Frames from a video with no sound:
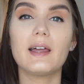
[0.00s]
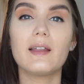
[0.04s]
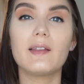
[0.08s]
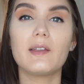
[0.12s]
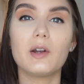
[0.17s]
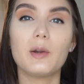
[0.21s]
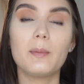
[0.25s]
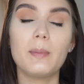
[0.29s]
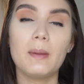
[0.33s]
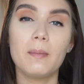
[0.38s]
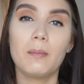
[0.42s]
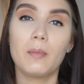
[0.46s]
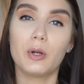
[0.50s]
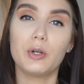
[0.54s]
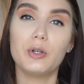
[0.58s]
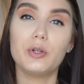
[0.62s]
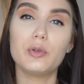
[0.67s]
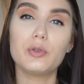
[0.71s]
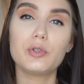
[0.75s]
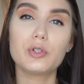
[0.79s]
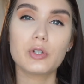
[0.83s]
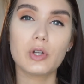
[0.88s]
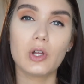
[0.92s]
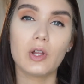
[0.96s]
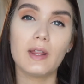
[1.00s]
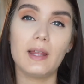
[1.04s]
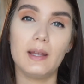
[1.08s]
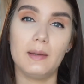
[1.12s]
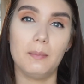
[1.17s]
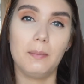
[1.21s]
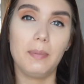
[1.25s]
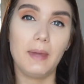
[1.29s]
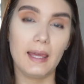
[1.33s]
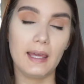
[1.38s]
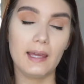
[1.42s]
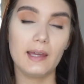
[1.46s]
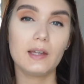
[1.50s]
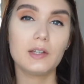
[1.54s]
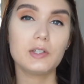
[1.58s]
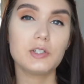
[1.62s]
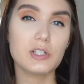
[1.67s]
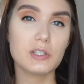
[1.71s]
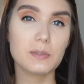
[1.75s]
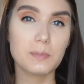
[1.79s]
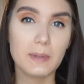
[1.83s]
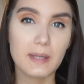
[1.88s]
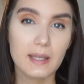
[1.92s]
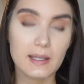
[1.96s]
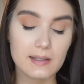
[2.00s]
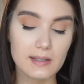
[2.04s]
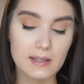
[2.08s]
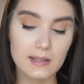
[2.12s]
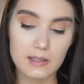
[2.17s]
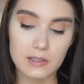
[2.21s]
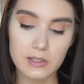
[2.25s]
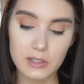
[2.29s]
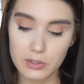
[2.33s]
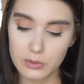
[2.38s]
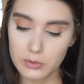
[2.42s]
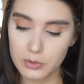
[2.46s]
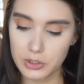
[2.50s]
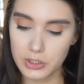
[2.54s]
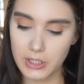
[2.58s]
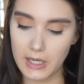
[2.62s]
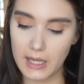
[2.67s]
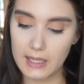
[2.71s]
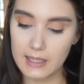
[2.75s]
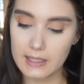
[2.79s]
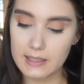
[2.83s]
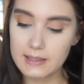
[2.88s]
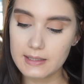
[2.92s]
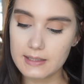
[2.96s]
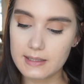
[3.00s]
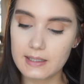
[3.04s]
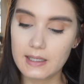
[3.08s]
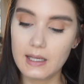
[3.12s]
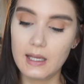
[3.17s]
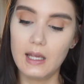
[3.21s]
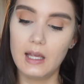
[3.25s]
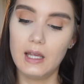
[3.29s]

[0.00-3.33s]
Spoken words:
a little bit more neutral and pink just because of the two shades.